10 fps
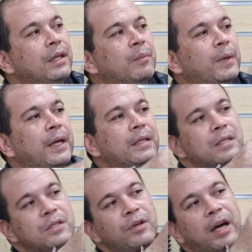in
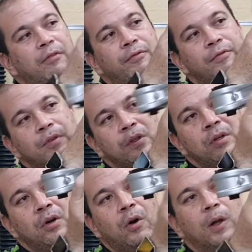place. You have
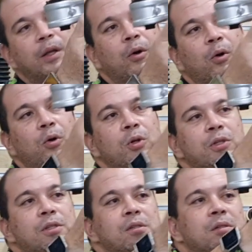all the
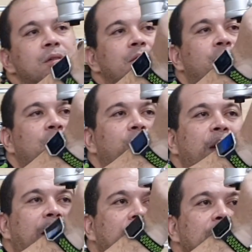holes for the
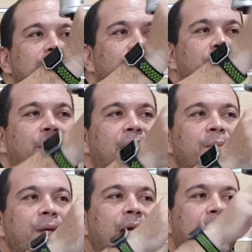brackets for your
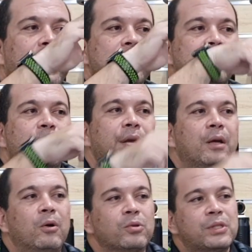ABS, brake
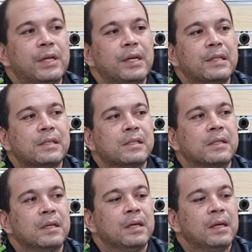hoses,
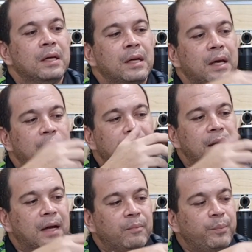and
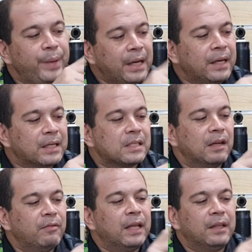the biggest
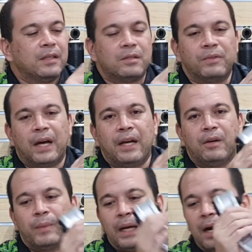advantage of the
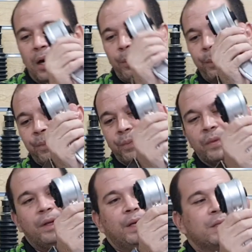Ironman arm
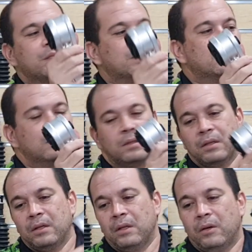is
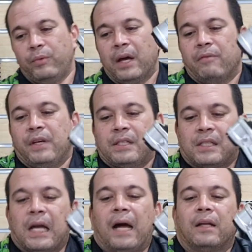we have a
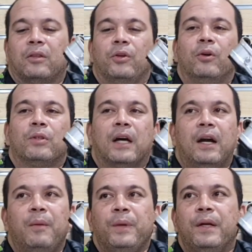stock Toyota
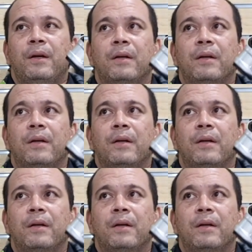arm here.